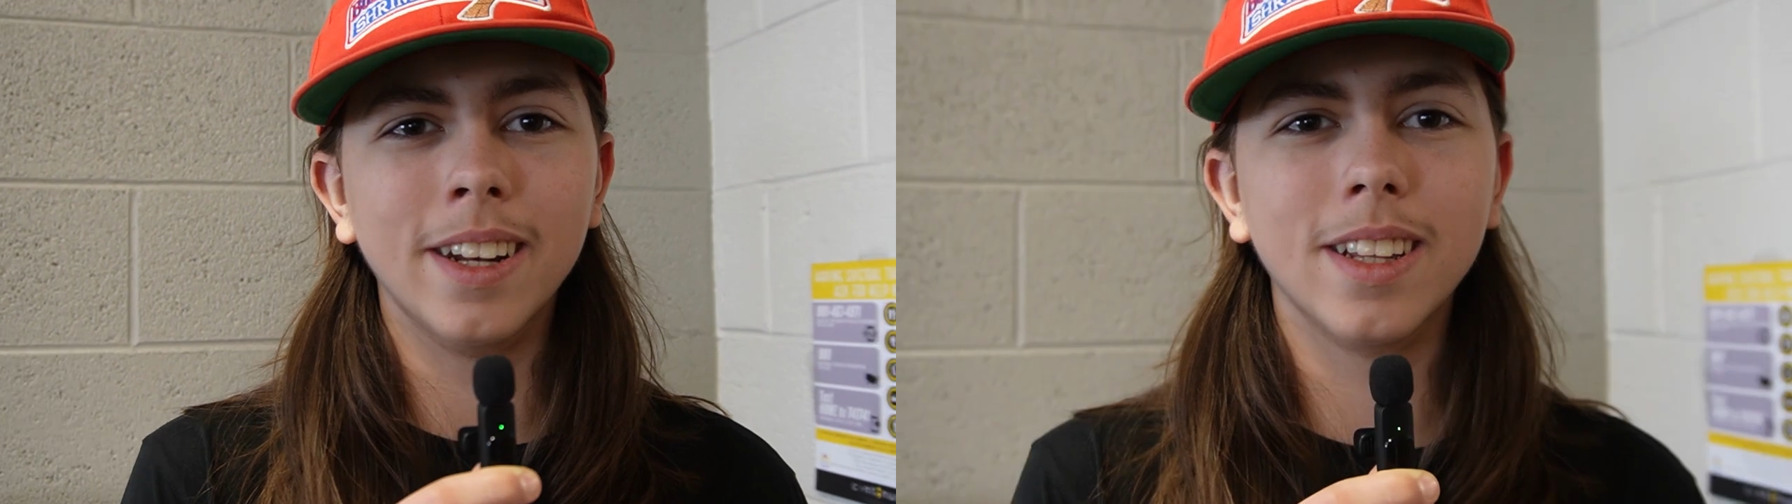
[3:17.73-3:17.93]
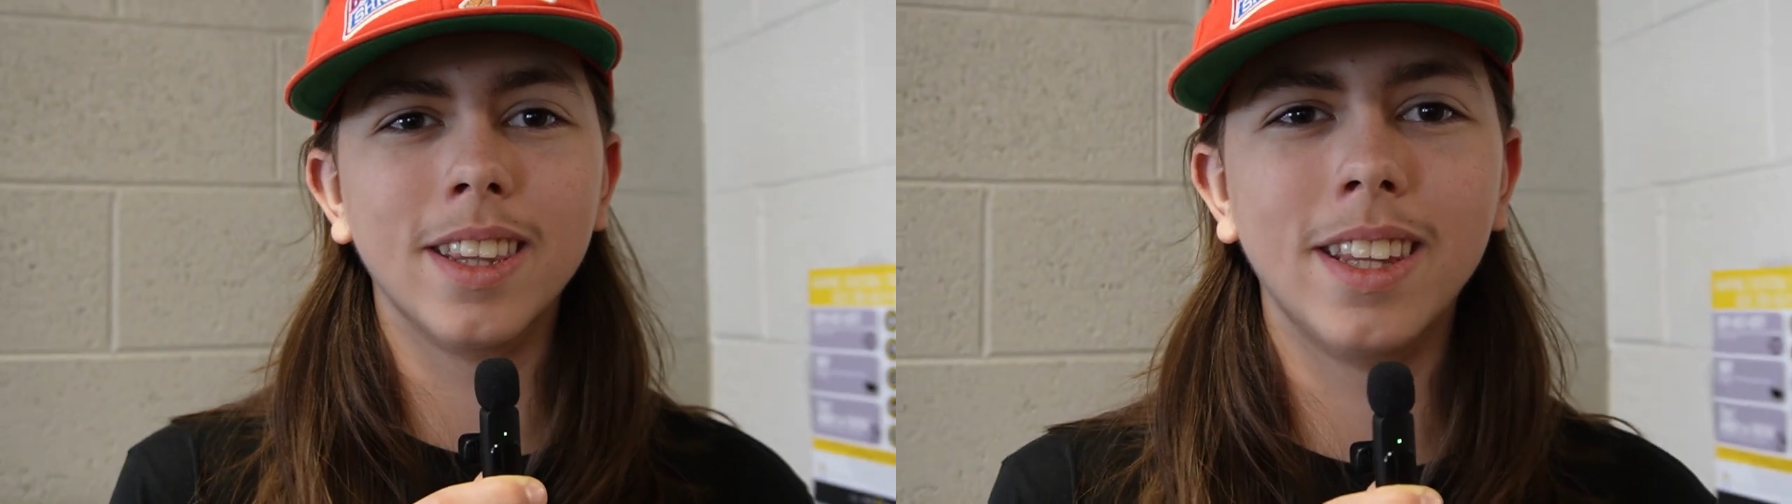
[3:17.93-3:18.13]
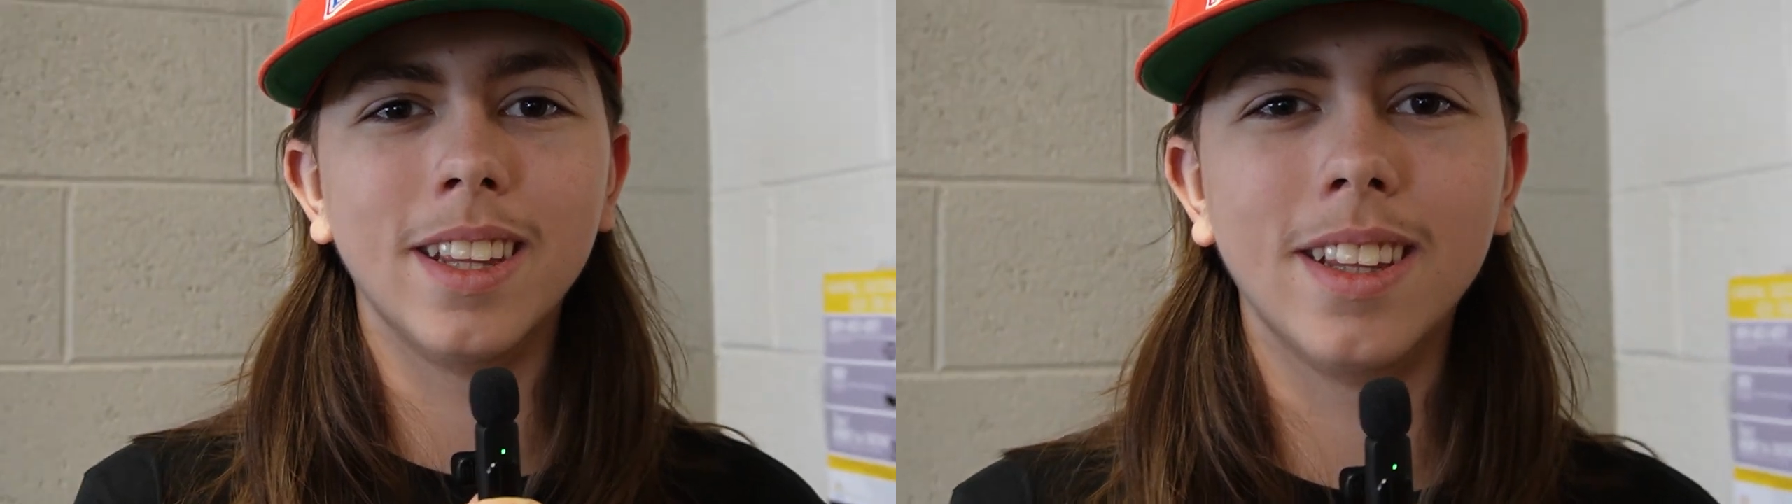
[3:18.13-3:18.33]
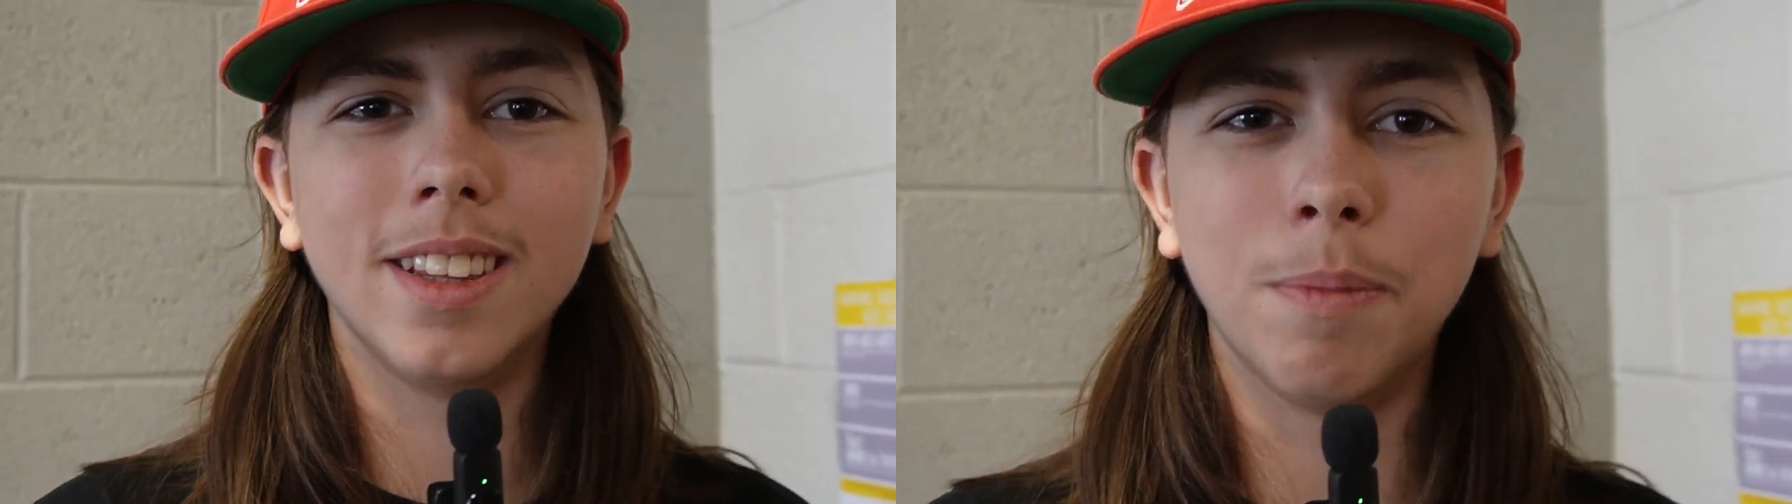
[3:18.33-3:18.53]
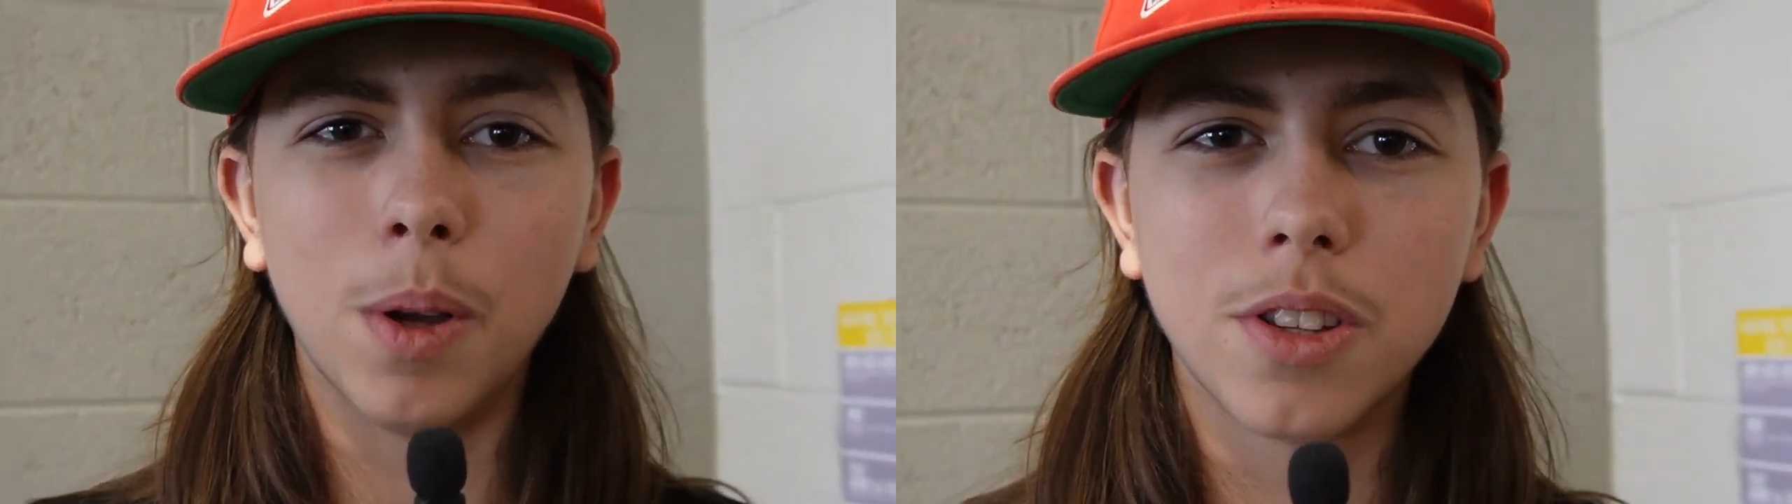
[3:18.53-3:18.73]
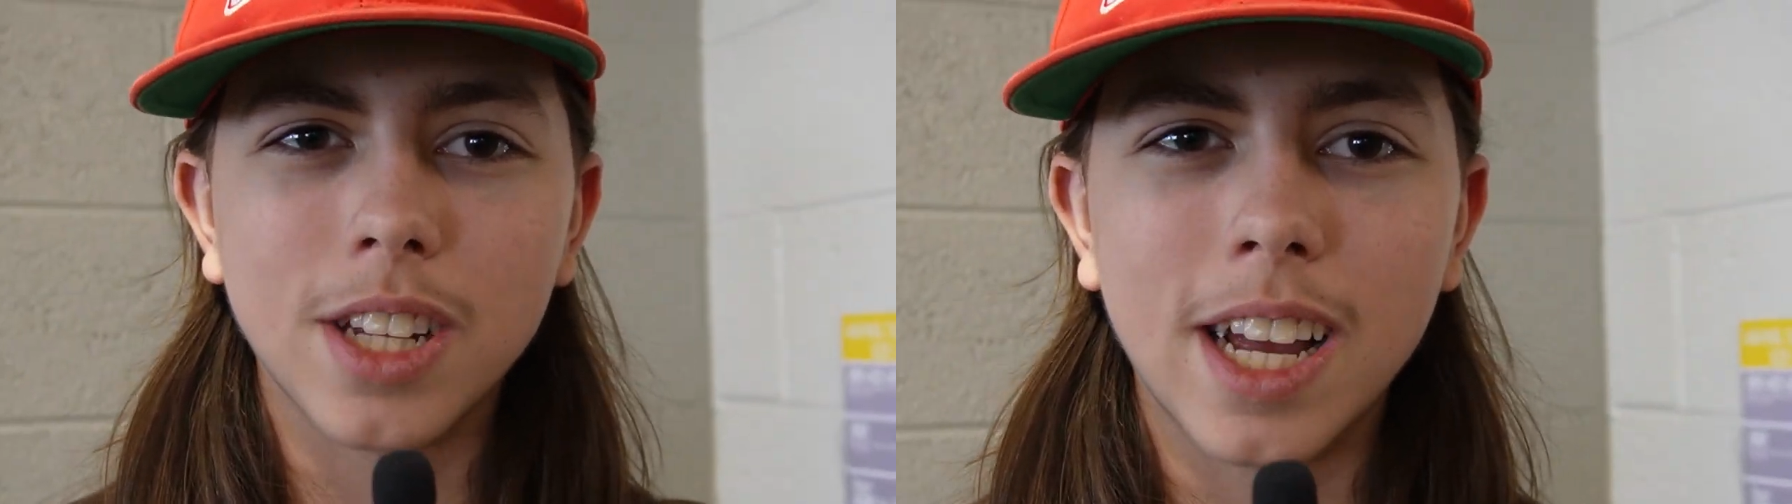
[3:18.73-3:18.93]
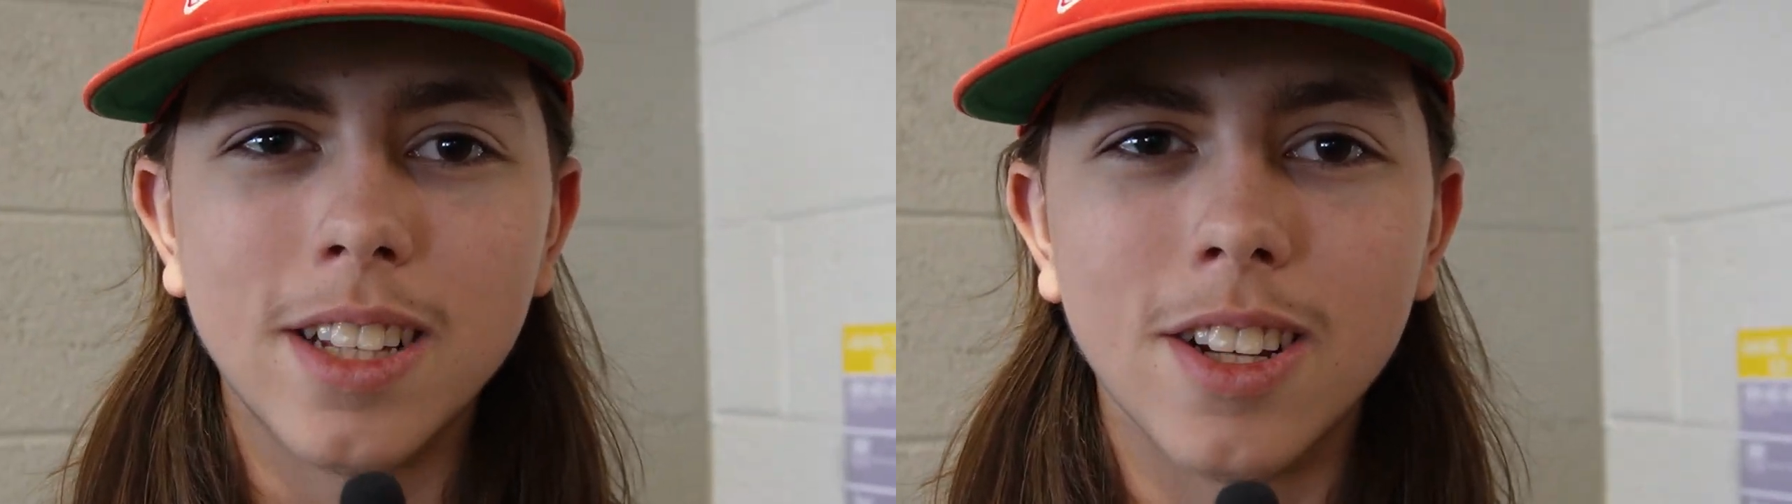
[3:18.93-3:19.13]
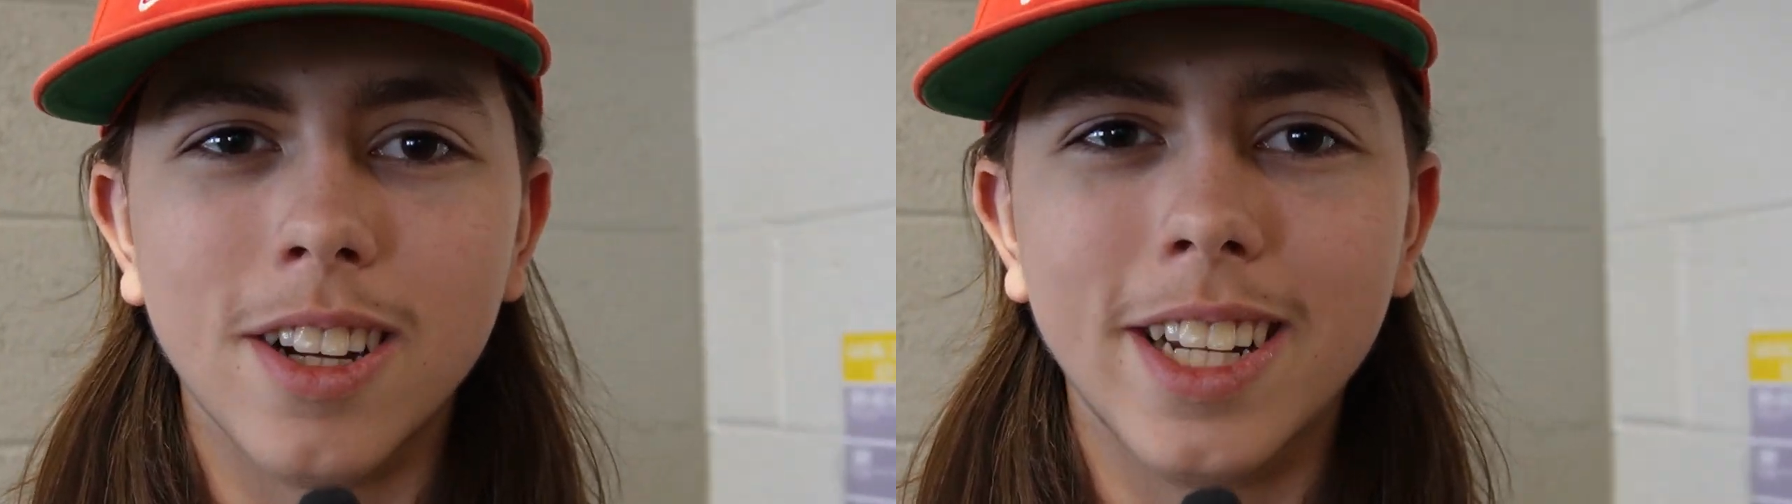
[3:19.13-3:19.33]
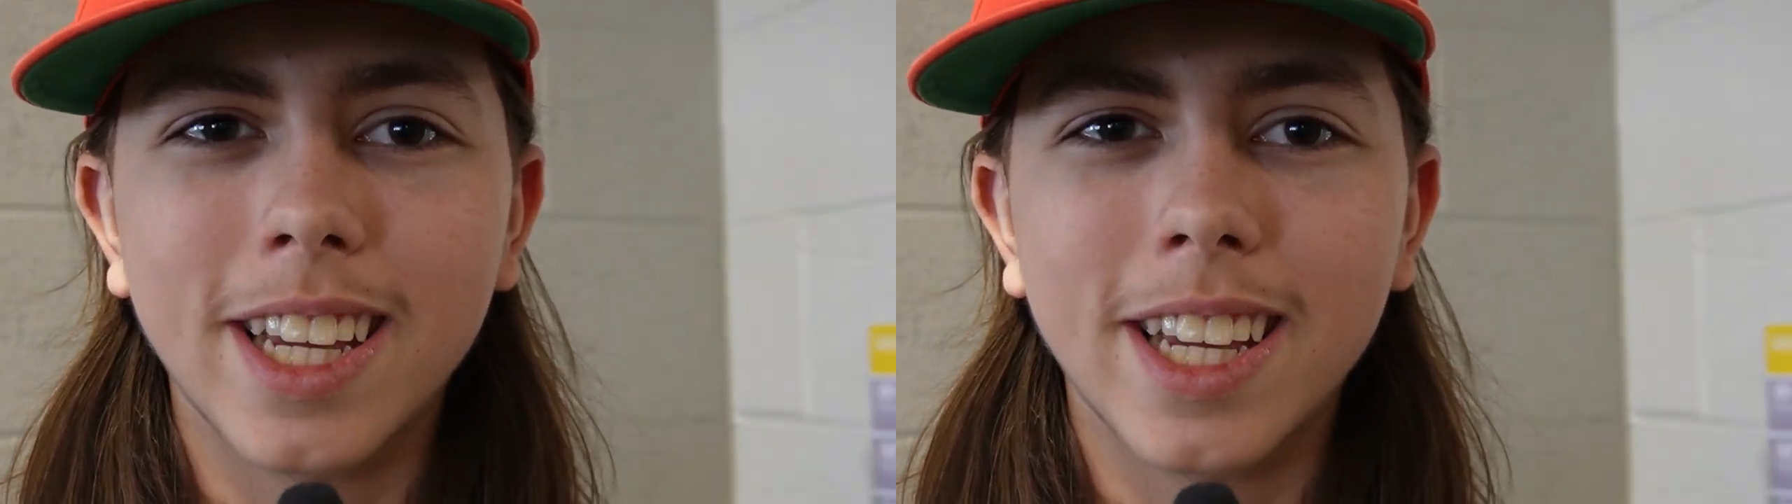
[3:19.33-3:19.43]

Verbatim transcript: and both sides are